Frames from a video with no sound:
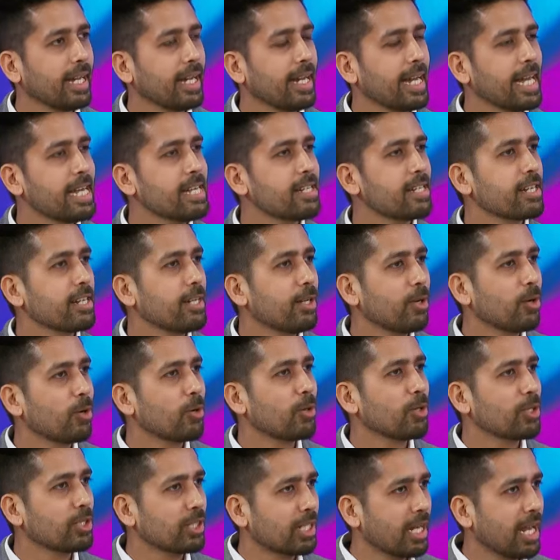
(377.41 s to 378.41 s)
entry
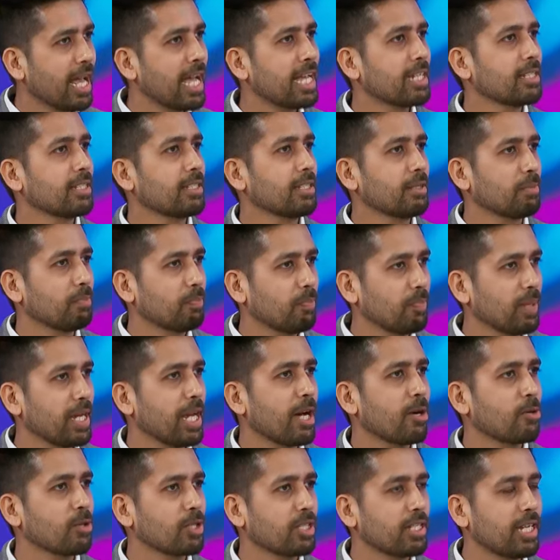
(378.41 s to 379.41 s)
load slash
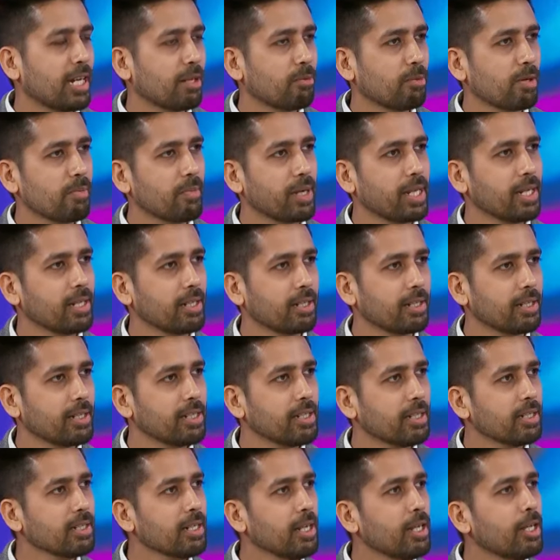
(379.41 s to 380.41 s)
payouts that were made
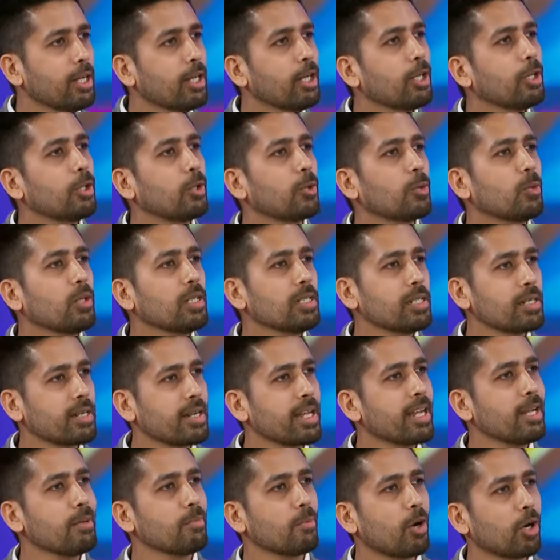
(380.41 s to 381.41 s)
earlier to a
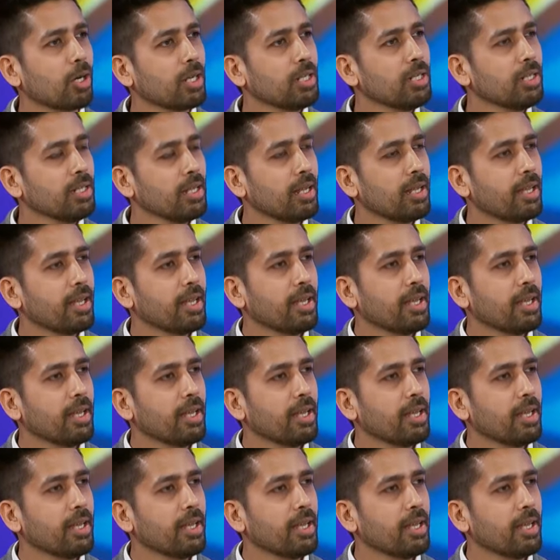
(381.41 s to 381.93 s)
trail model,